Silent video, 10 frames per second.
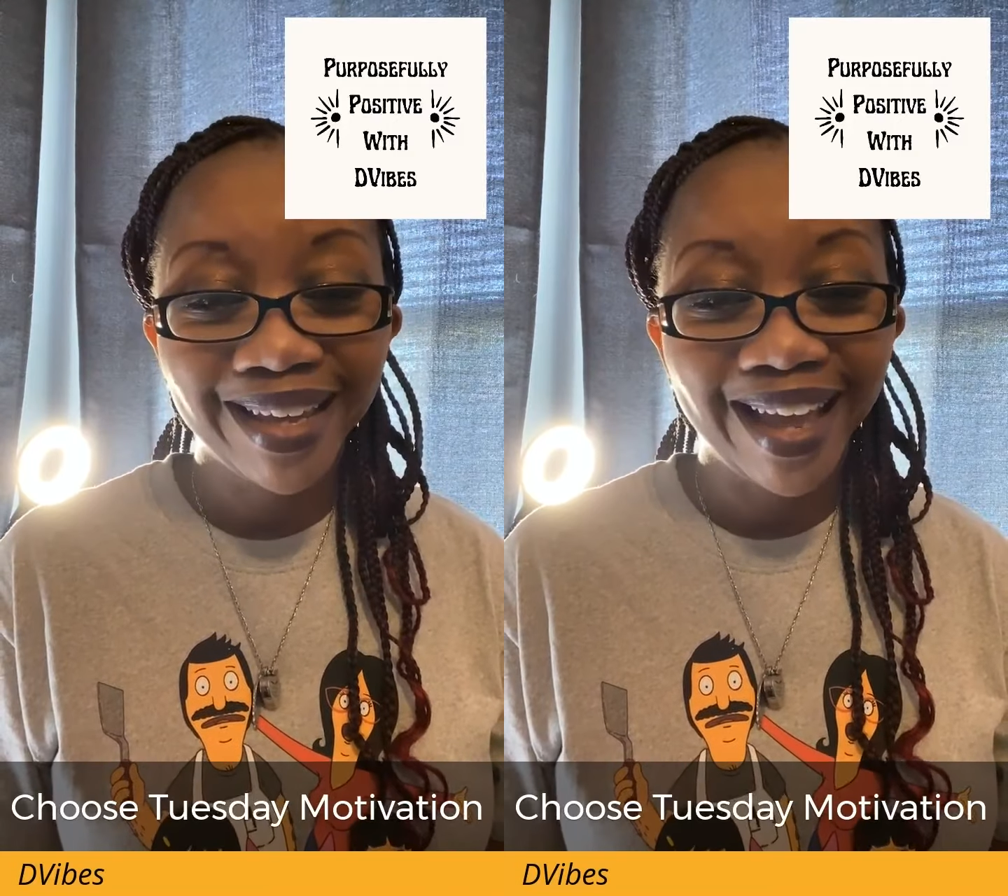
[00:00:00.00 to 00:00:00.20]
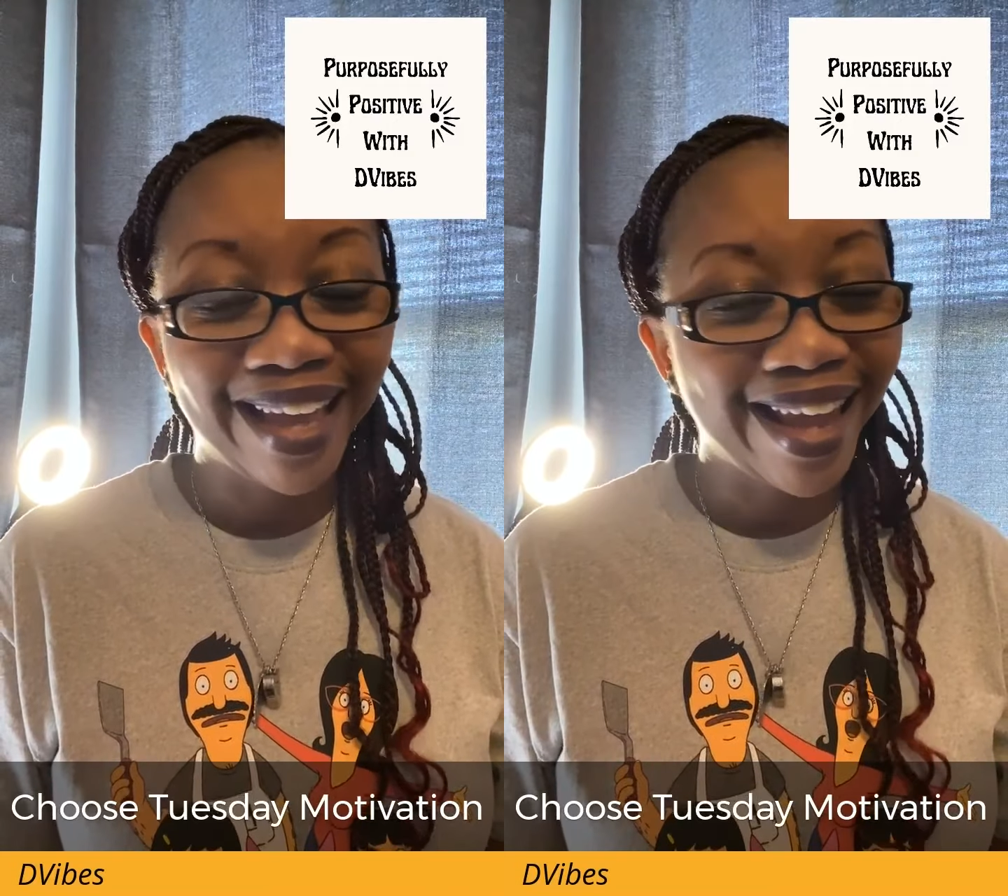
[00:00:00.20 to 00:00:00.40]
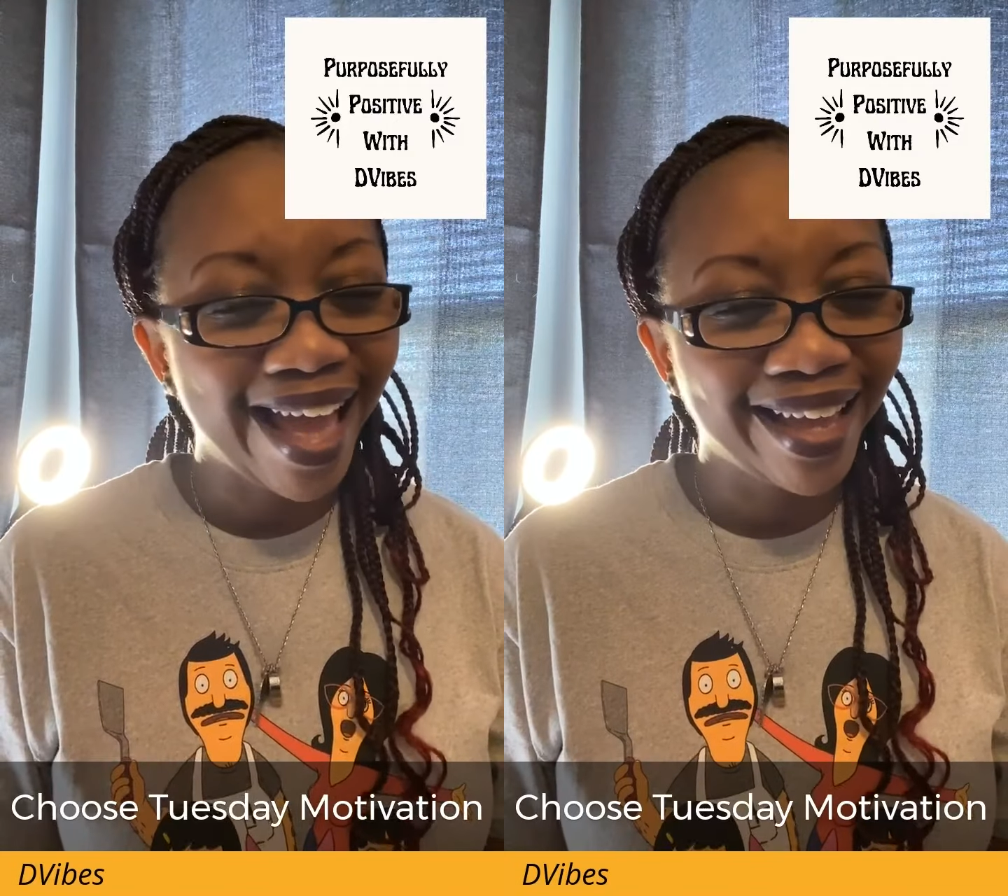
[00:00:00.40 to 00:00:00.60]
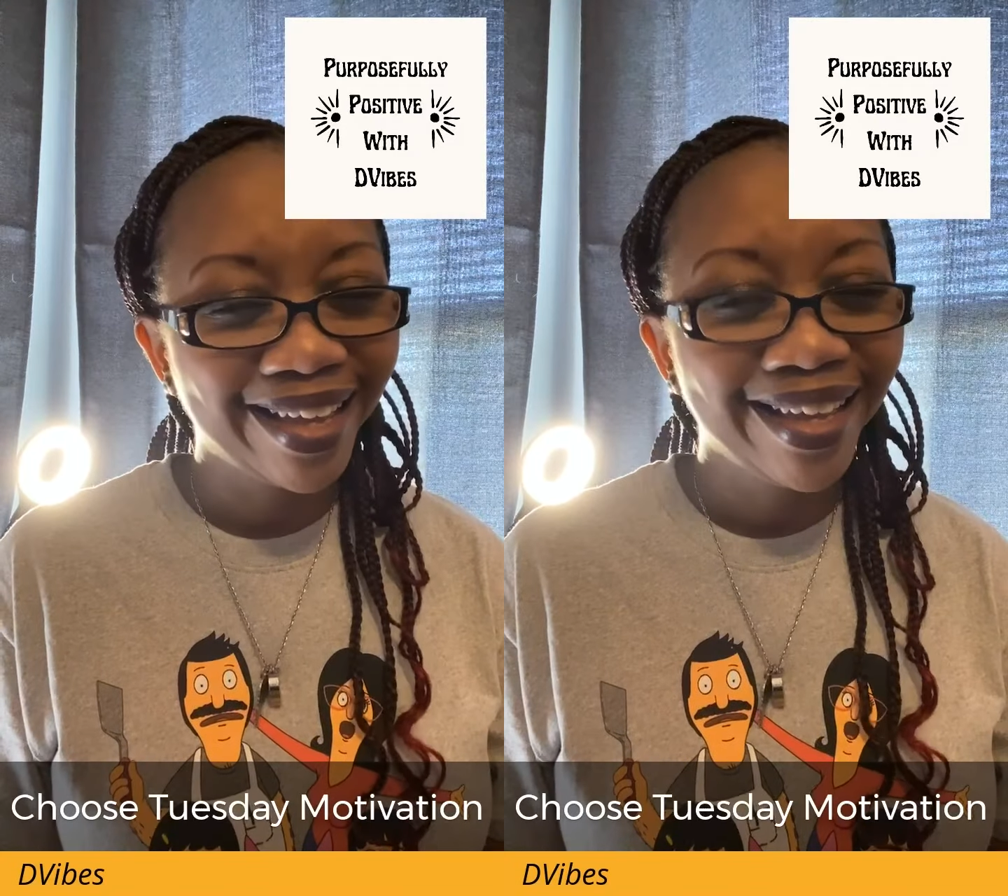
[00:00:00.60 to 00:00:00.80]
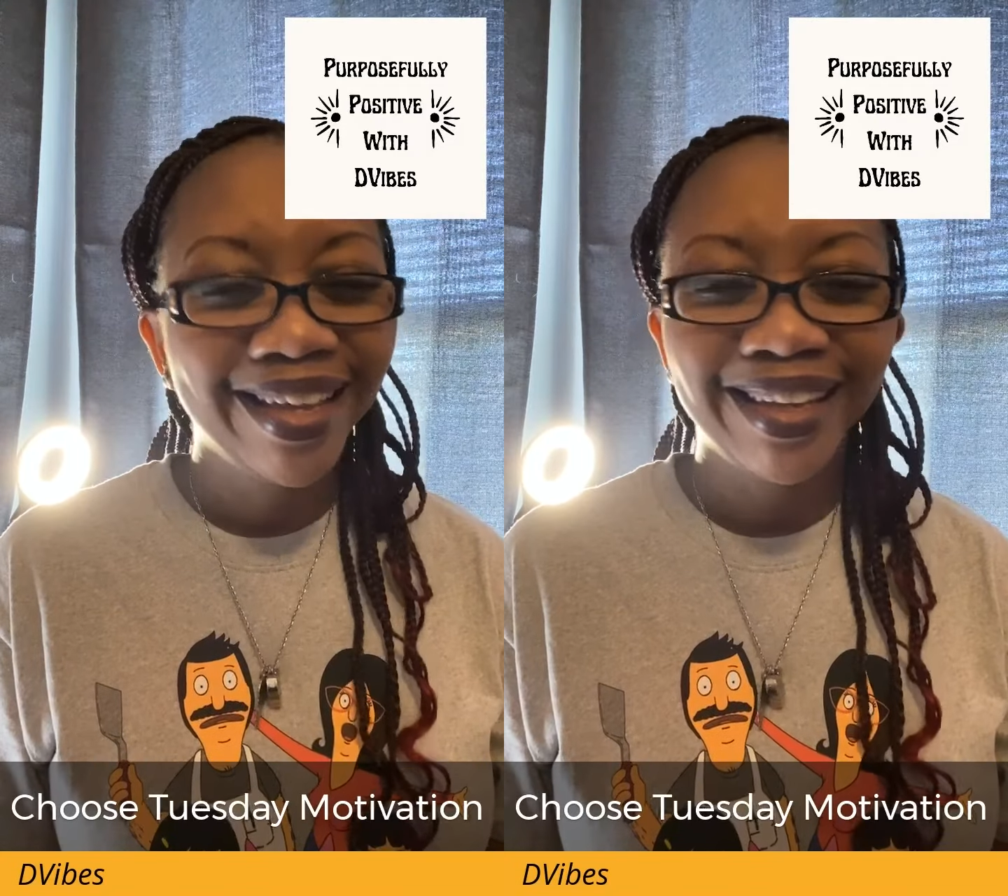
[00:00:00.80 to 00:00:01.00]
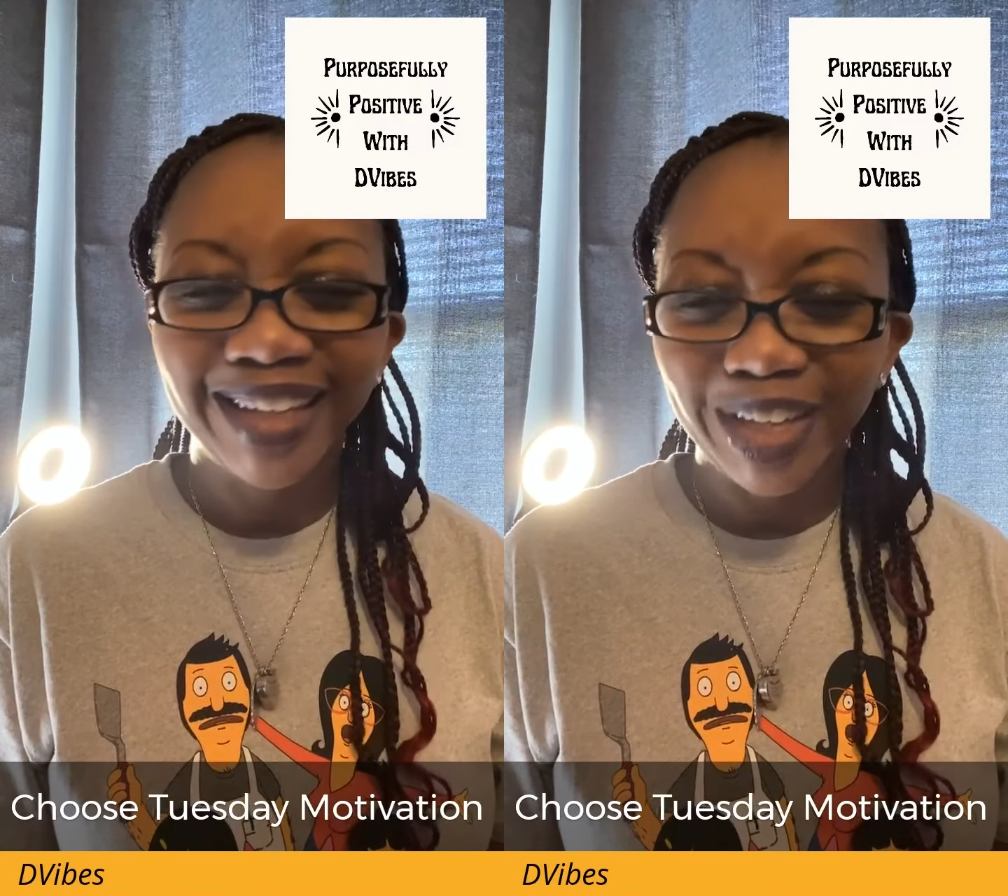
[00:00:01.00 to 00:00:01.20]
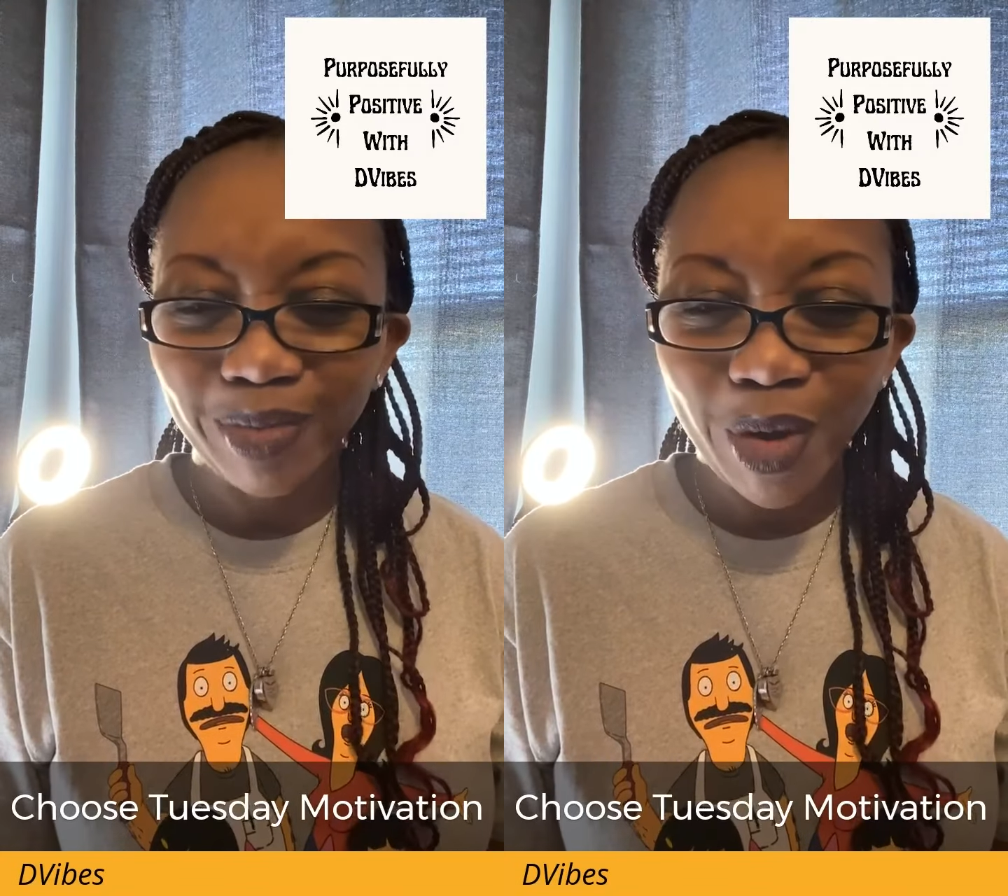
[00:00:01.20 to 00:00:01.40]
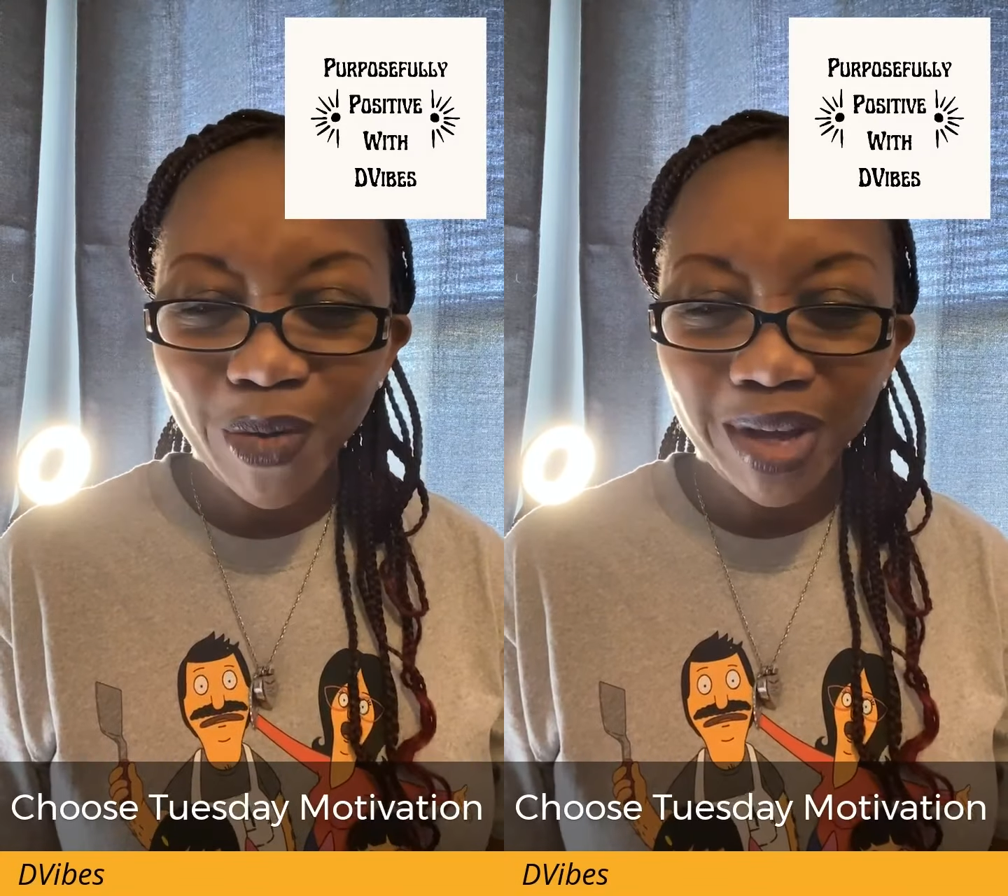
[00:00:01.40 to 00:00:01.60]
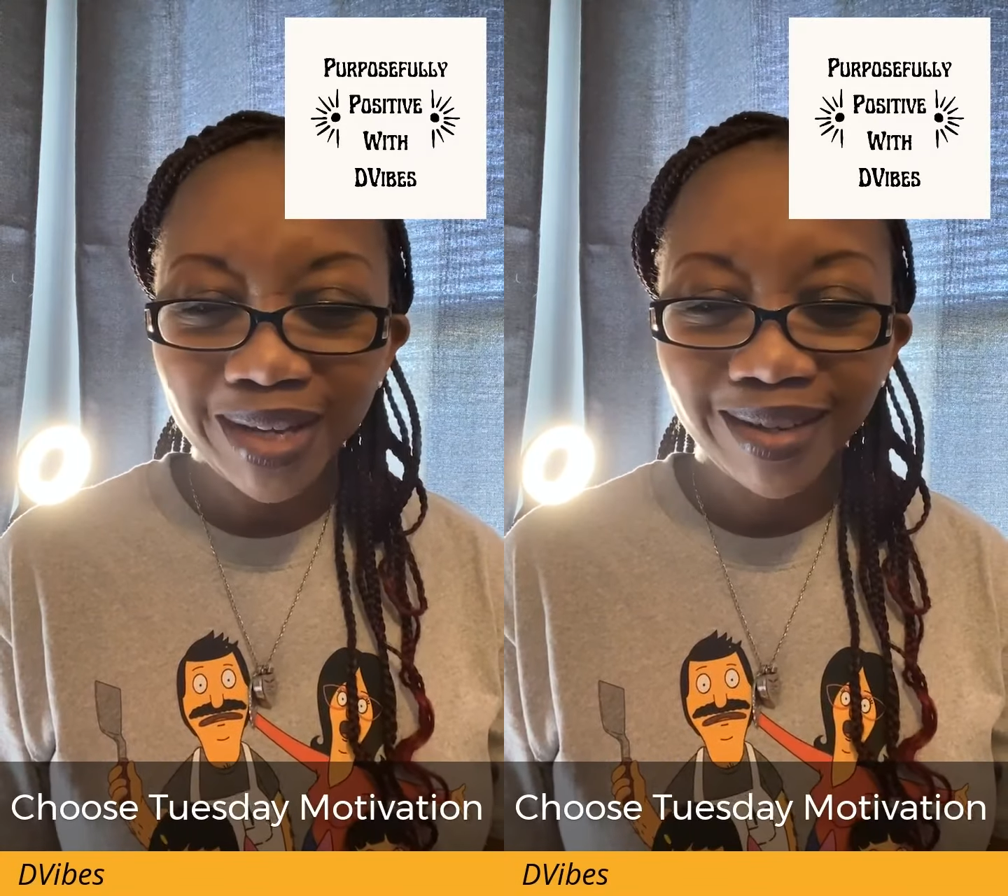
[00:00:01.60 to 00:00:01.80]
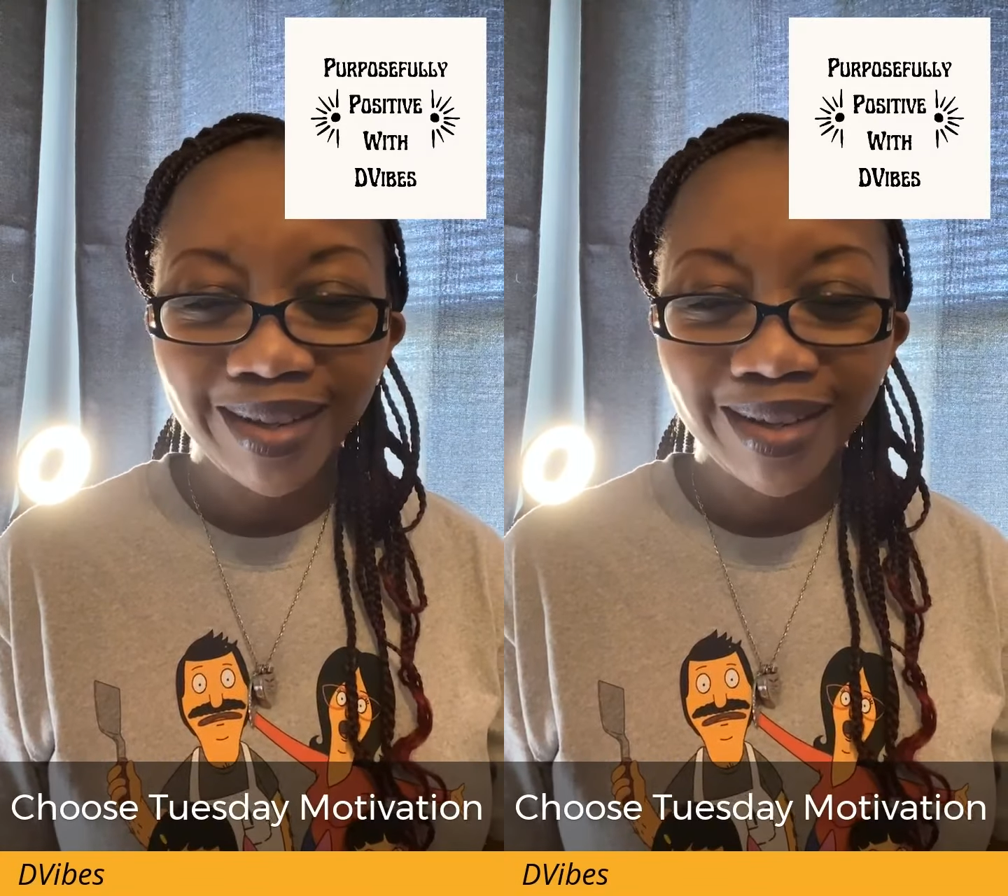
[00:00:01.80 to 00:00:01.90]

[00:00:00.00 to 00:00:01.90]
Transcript: And hey, keep going.